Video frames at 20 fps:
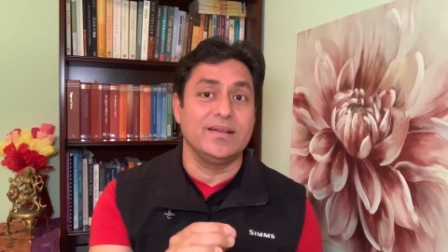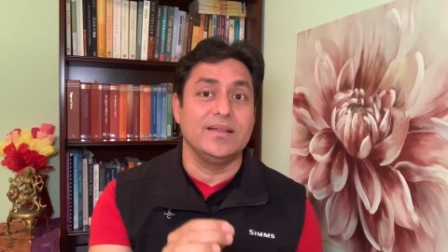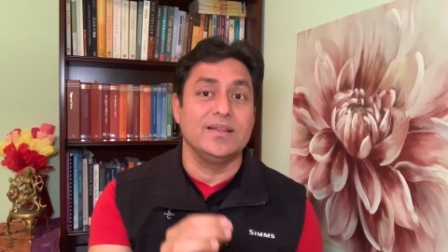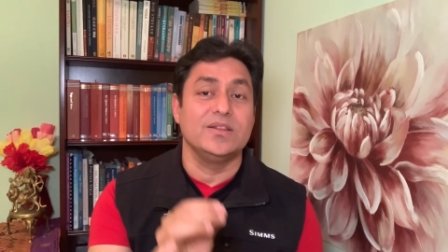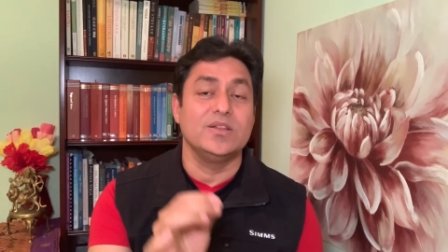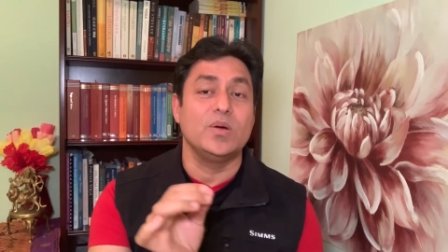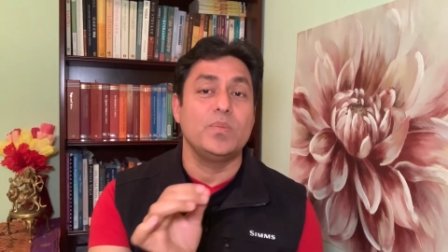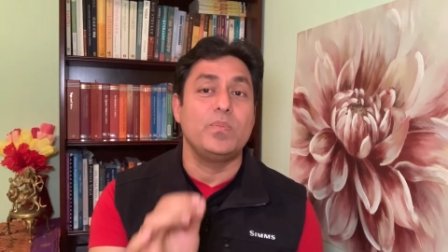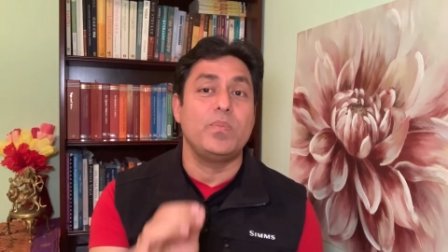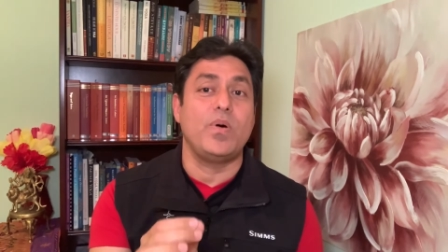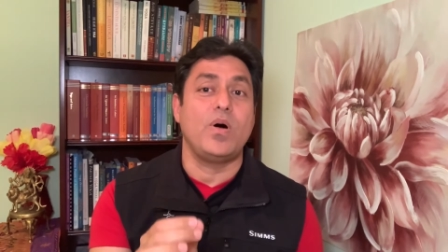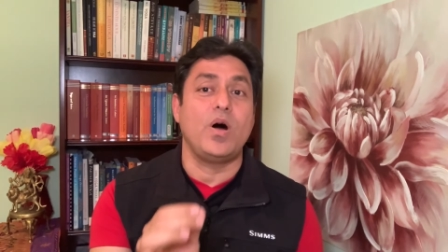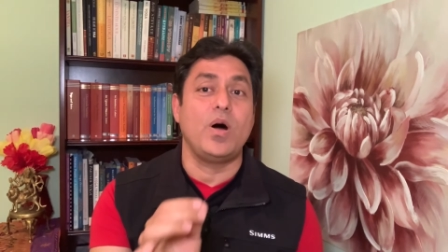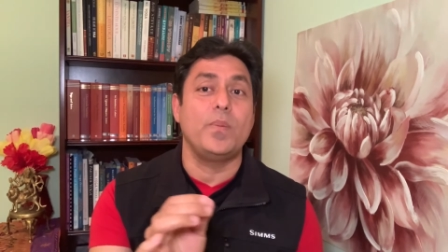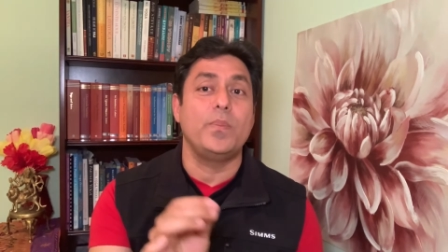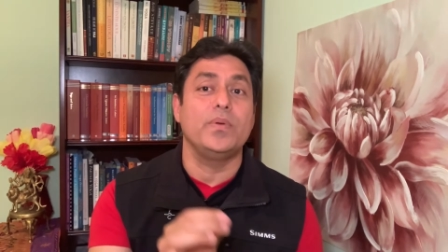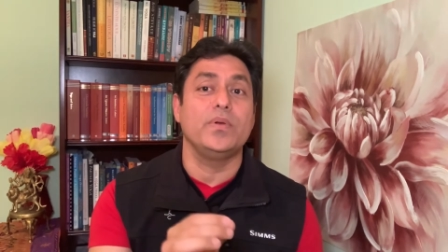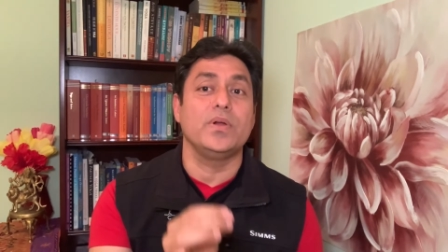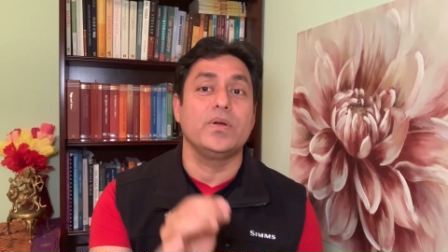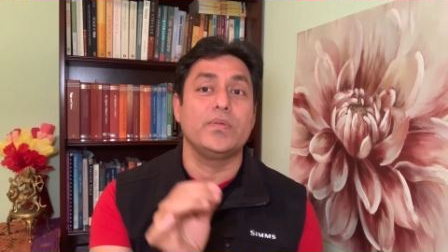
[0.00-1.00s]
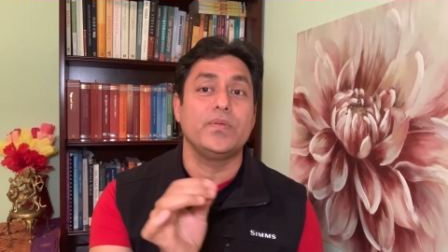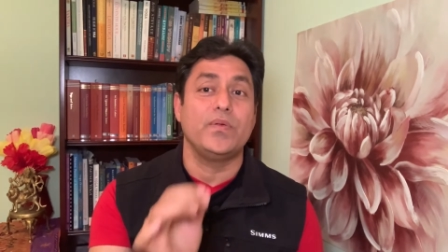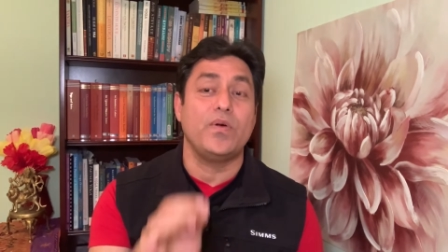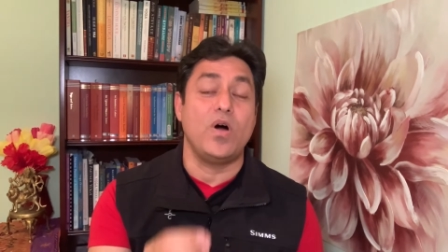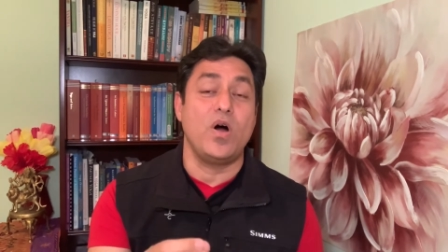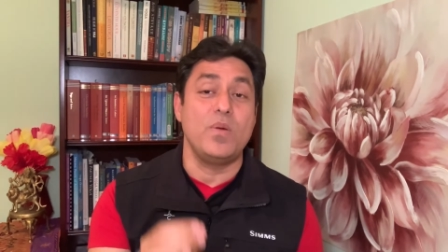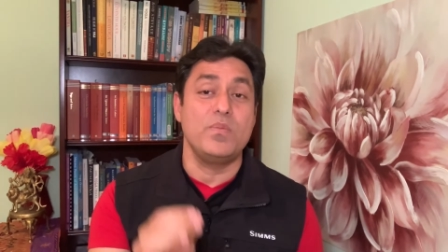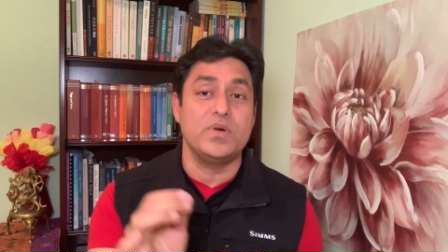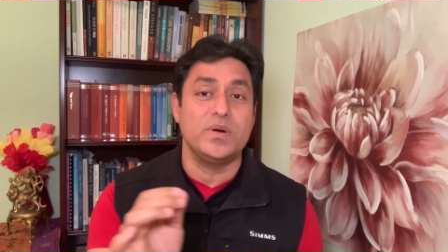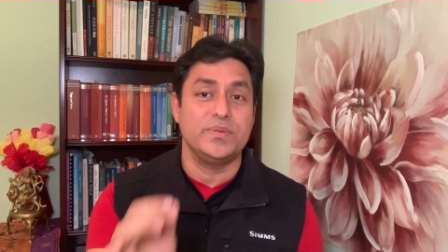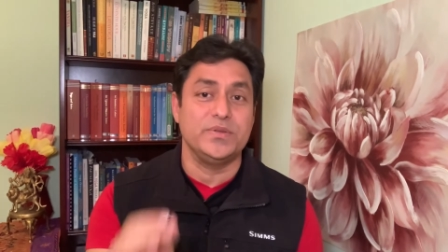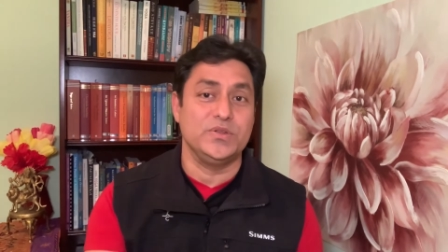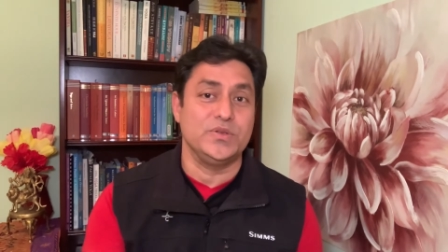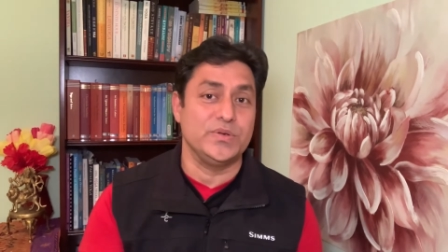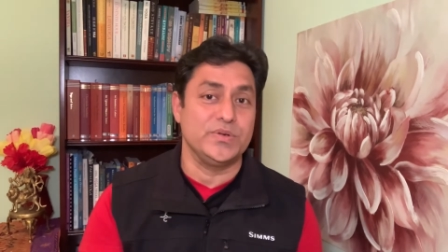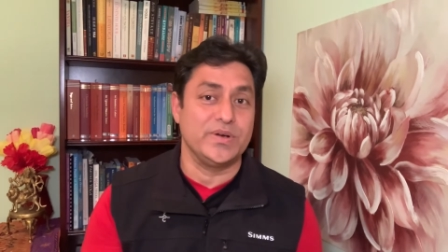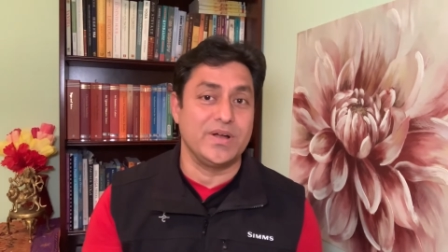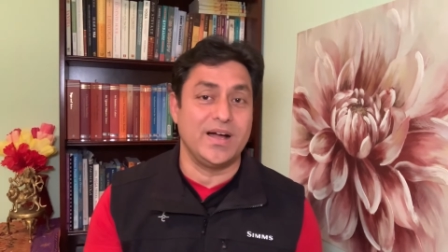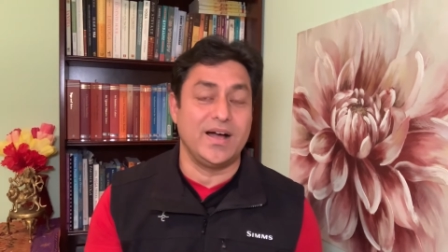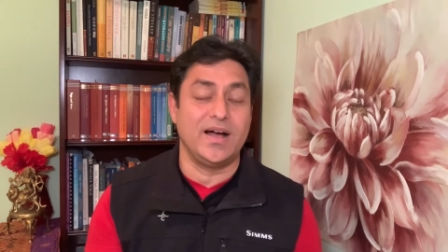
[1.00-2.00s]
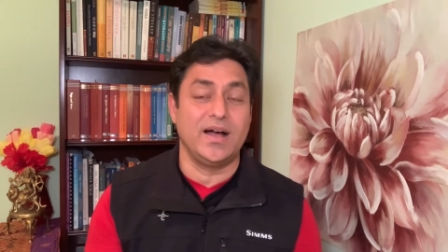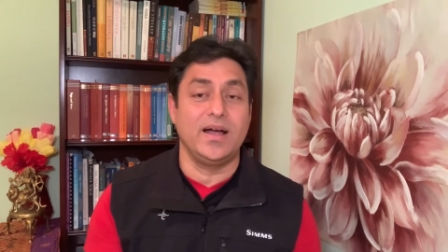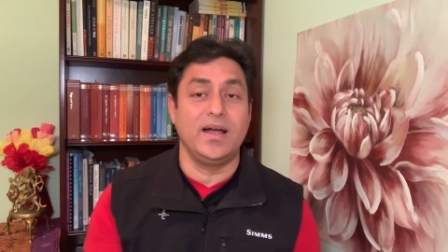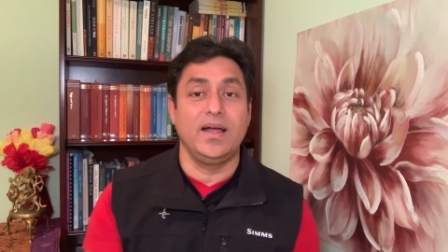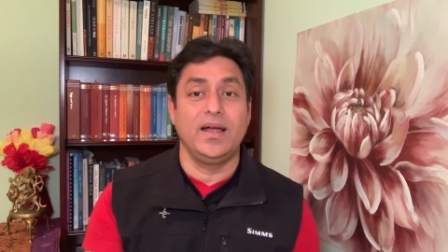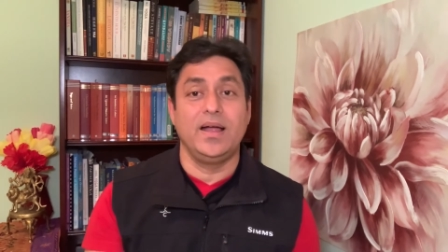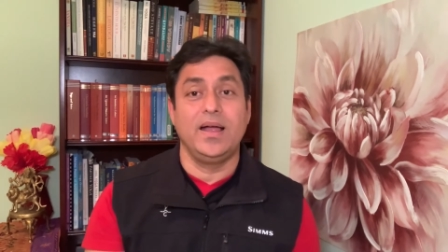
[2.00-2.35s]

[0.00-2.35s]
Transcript: the popular form of Durga